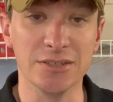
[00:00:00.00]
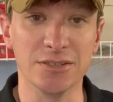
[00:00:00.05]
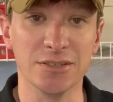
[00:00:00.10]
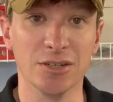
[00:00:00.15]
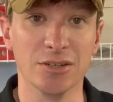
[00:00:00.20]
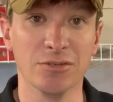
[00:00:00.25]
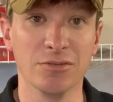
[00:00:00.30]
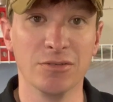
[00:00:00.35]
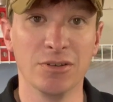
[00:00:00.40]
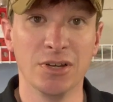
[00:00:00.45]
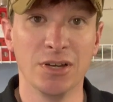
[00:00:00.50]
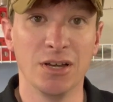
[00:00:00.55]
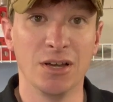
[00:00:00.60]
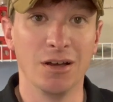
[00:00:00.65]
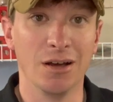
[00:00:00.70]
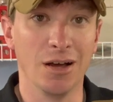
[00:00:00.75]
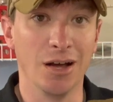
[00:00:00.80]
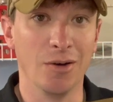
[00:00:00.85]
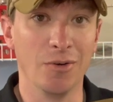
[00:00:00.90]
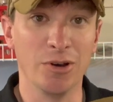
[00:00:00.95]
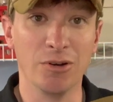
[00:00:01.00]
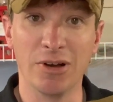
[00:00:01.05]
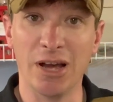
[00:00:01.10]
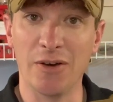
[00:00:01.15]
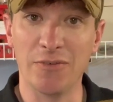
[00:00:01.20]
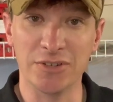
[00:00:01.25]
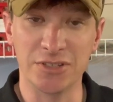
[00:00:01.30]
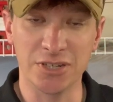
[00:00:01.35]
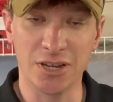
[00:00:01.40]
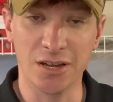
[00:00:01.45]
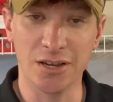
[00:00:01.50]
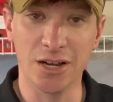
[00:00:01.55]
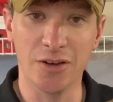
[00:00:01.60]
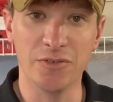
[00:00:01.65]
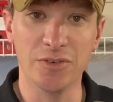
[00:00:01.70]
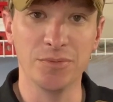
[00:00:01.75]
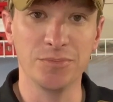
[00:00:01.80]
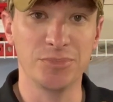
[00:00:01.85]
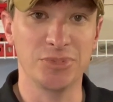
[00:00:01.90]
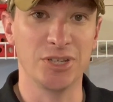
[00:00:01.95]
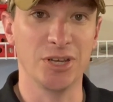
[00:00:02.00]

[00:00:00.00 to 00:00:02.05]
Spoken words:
So we don't have a ton of them.